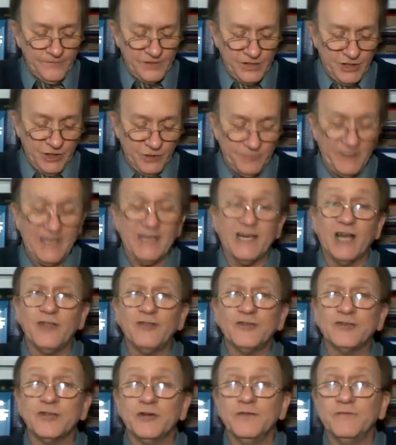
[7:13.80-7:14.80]
Excuse me.
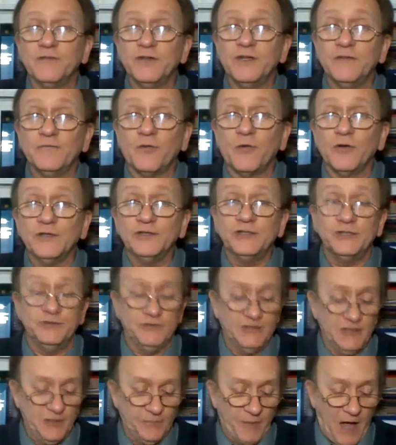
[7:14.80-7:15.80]
Another term for divorce
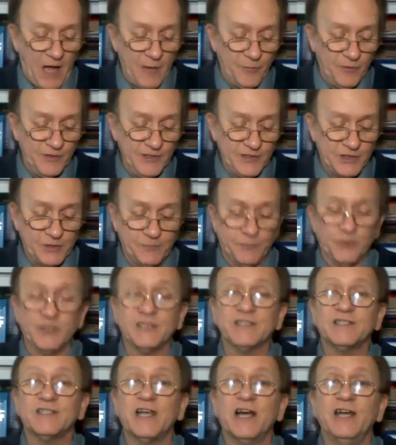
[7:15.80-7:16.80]
used in the Bible is to
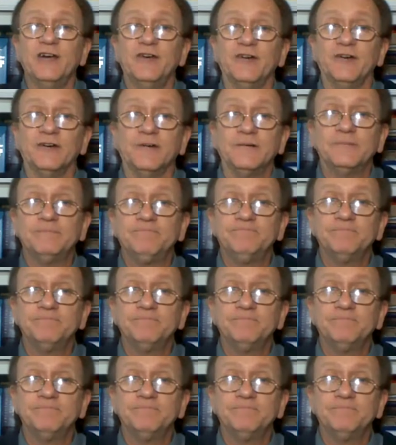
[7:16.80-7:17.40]
put asunder,